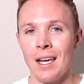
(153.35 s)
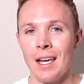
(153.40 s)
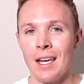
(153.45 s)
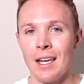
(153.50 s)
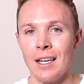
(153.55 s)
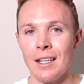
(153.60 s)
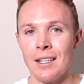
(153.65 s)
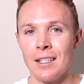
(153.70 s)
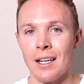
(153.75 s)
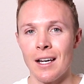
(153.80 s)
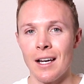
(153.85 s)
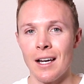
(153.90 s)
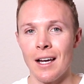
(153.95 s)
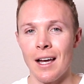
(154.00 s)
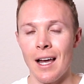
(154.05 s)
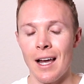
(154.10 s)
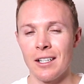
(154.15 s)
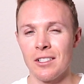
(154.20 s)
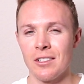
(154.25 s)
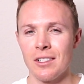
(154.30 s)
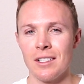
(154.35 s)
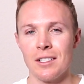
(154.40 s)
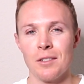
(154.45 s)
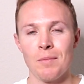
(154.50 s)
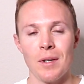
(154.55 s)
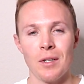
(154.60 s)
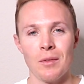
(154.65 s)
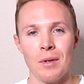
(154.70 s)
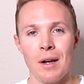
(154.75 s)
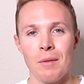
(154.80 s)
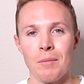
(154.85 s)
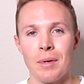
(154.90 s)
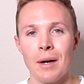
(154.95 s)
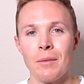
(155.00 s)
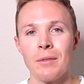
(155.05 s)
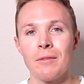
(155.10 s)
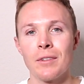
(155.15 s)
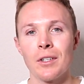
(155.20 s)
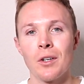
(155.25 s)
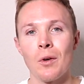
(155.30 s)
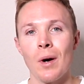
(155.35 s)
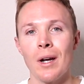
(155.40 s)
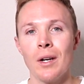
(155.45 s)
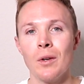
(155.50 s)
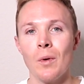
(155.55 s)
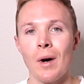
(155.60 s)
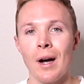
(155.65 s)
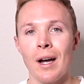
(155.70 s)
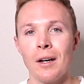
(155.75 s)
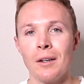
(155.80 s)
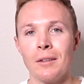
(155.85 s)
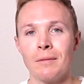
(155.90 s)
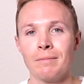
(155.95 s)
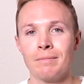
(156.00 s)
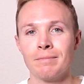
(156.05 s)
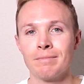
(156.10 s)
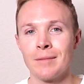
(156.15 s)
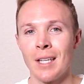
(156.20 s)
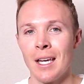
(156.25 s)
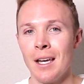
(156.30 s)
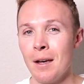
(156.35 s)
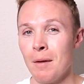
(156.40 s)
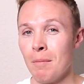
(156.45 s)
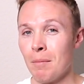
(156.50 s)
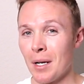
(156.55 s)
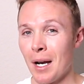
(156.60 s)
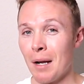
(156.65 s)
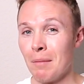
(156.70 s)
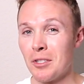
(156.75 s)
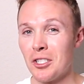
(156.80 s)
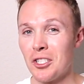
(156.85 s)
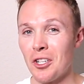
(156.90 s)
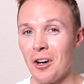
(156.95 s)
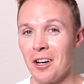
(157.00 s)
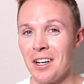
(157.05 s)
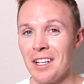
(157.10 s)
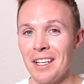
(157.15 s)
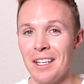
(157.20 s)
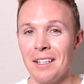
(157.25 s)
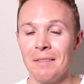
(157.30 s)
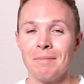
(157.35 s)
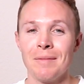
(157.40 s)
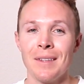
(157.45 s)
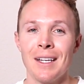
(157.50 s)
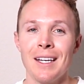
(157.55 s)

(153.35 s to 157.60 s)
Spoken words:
And actually it's been around probably for quite a while, but I'm starting it.